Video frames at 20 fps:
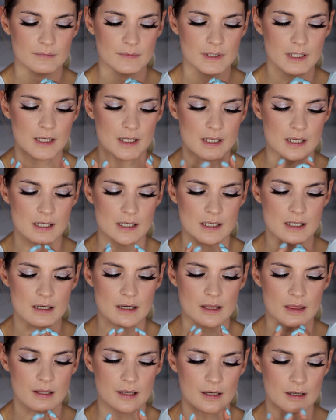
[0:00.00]
Yeah, I
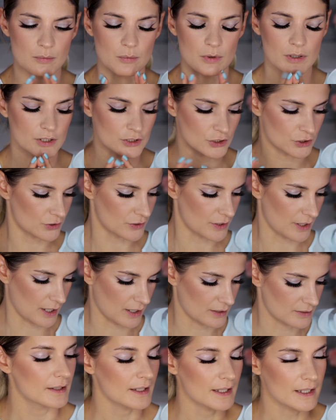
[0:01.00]
think I want to do that.
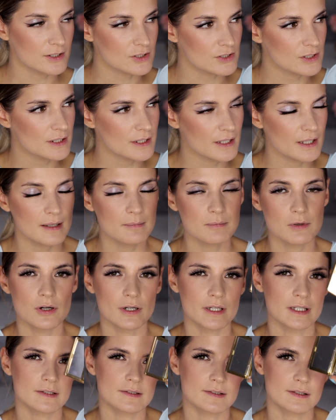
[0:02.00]
I'm
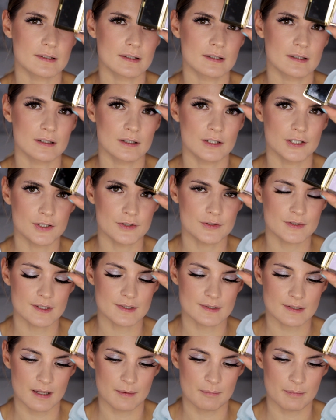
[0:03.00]
going to use the
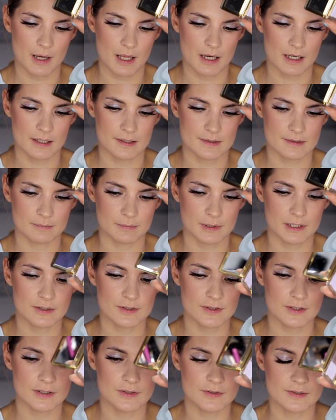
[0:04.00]
same palette. I'm going
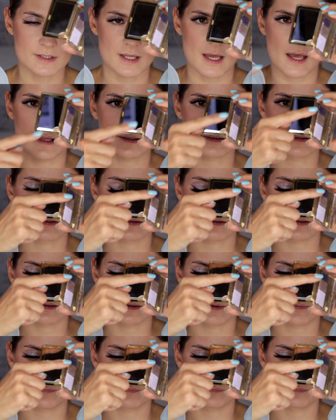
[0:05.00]
to use that
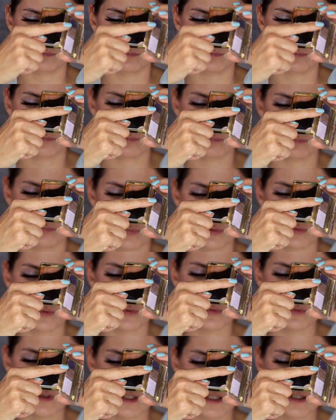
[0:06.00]

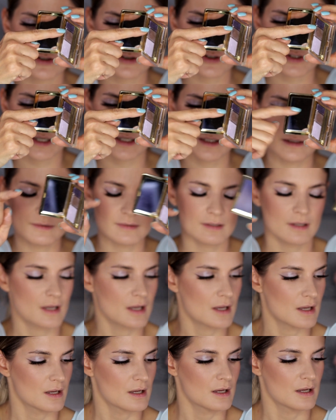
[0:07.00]
pruny shade
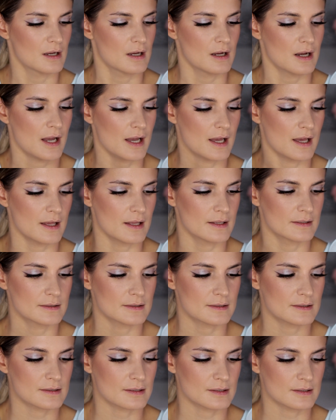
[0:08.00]

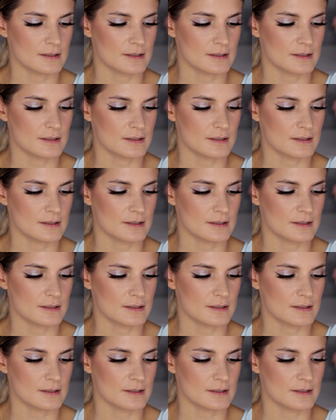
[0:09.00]
and